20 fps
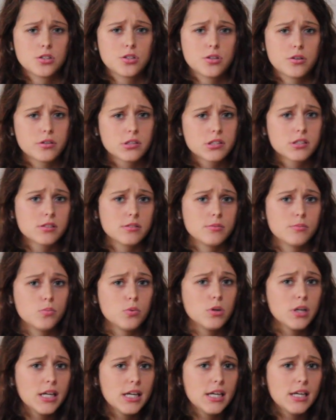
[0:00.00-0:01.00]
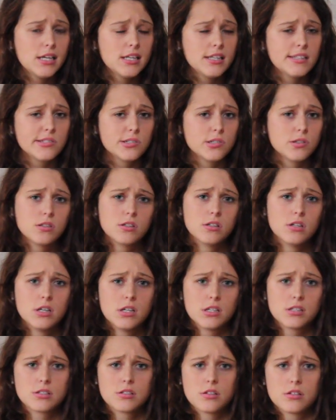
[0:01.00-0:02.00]
took some weed, or
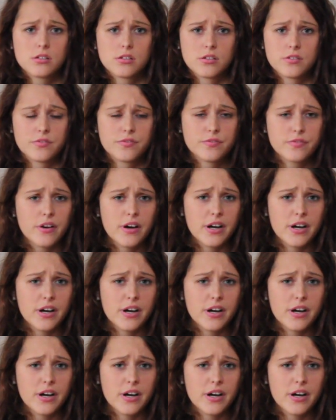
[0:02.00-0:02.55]
sort of,